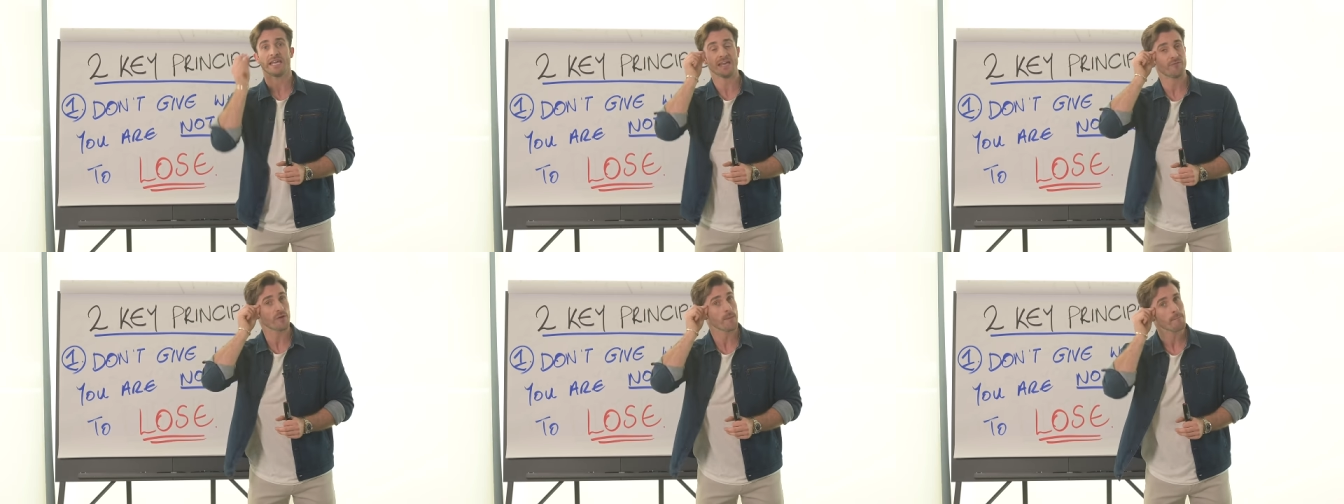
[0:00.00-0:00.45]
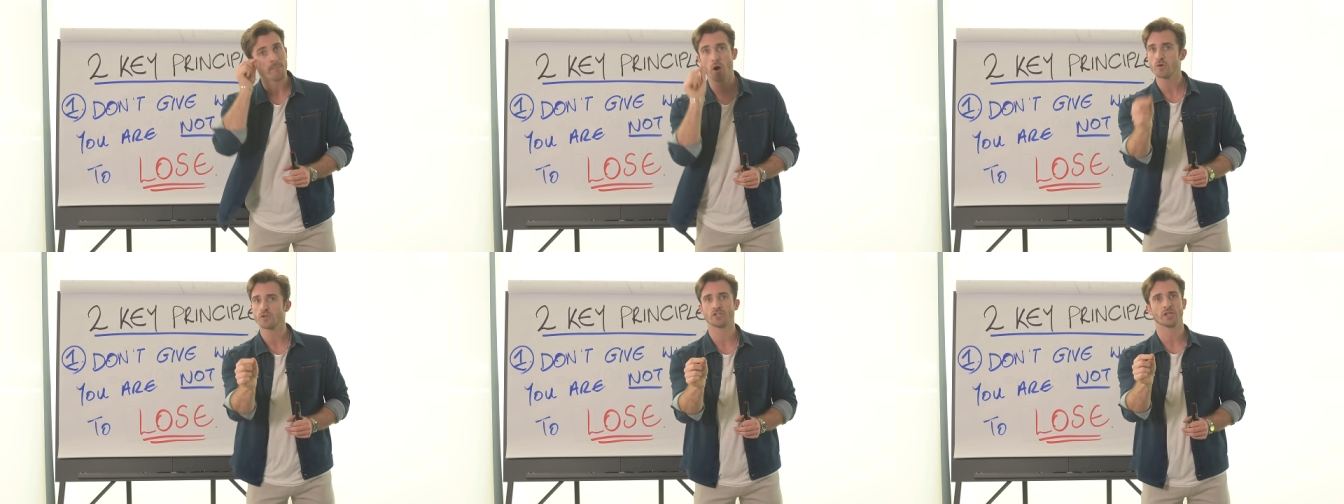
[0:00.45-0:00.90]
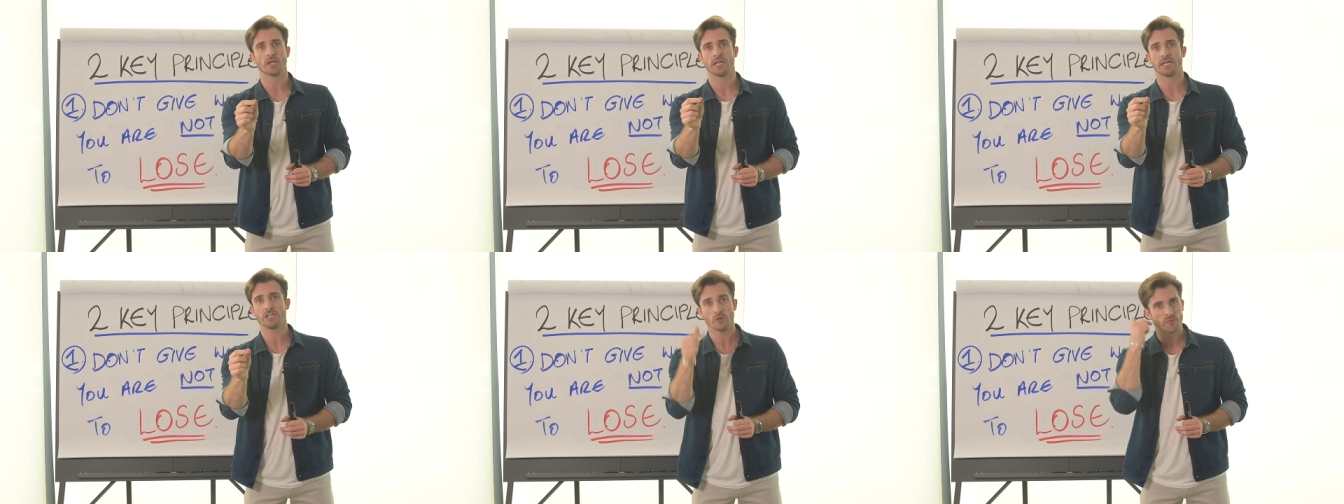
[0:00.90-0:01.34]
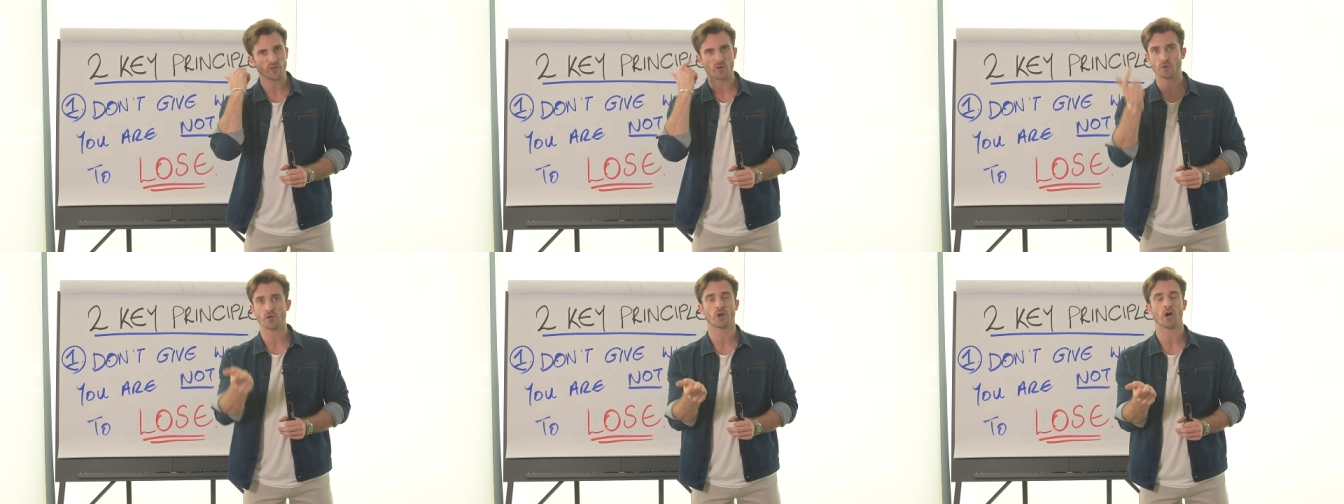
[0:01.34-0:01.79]
If emotionally you
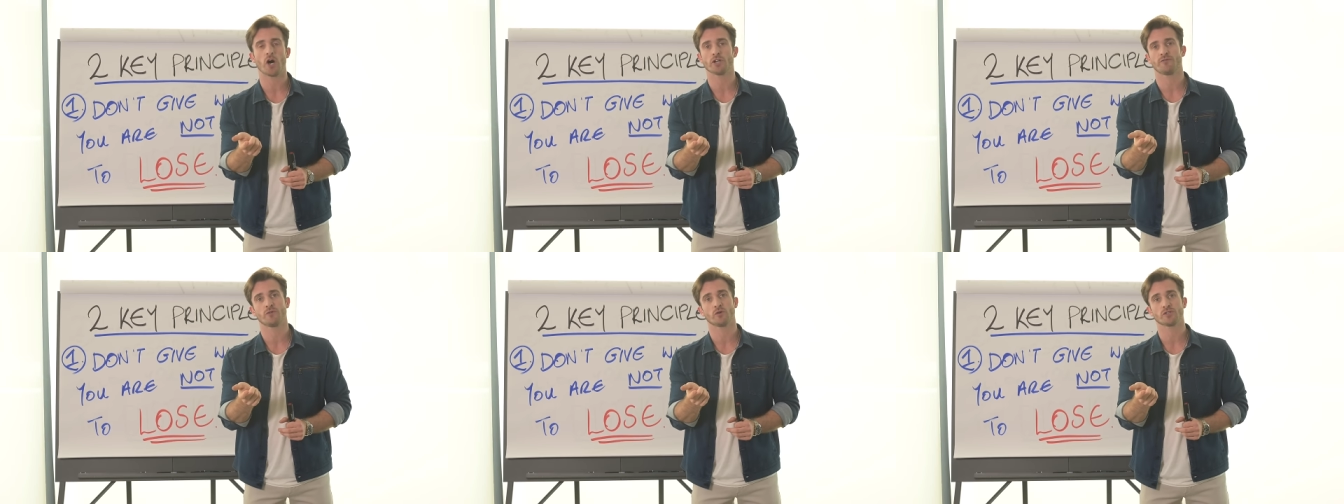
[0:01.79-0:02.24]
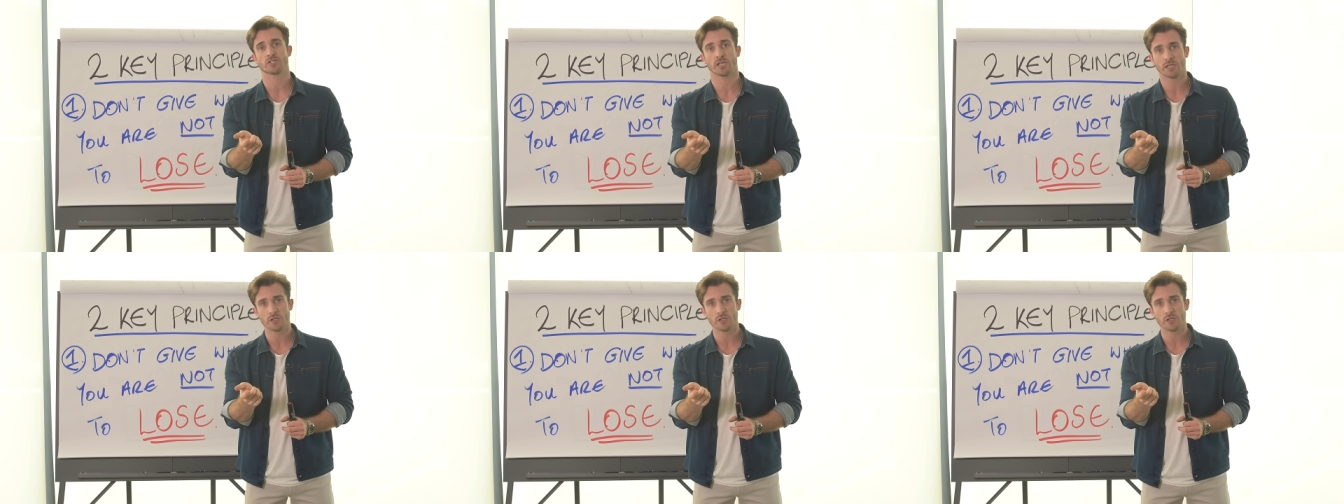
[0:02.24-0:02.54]
feel you can't afford to